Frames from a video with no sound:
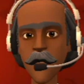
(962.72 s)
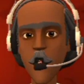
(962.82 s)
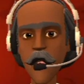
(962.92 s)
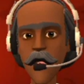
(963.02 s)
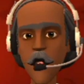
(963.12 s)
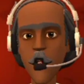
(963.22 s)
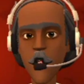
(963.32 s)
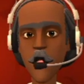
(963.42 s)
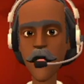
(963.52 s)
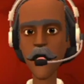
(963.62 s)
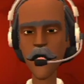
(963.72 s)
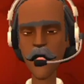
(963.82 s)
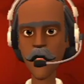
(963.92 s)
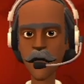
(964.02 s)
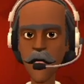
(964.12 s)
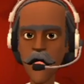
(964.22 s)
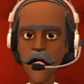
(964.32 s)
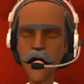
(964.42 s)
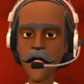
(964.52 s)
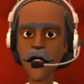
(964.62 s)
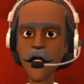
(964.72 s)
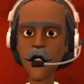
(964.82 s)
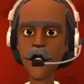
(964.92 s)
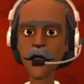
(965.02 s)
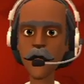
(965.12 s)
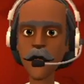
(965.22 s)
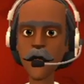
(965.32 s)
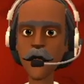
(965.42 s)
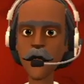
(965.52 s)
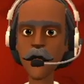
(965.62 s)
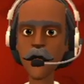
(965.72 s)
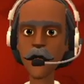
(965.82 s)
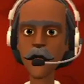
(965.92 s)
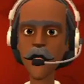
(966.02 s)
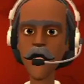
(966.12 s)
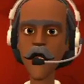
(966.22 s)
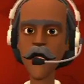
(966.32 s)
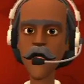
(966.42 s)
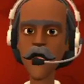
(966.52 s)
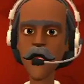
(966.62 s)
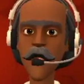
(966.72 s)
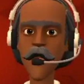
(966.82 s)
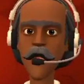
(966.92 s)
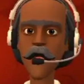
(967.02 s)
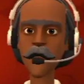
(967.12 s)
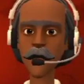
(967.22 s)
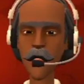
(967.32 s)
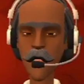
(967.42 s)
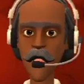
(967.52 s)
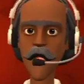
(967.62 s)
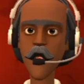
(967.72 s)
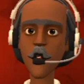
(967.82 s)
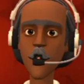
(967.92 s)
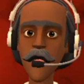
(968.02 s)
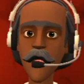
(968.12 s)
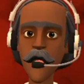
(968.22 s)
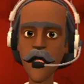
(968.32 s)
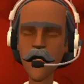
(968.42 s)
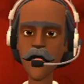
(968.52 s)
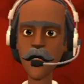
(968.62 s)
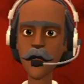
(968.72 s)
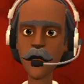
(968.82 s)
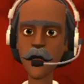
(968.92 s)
We would rather be alone, do everything by ourselves,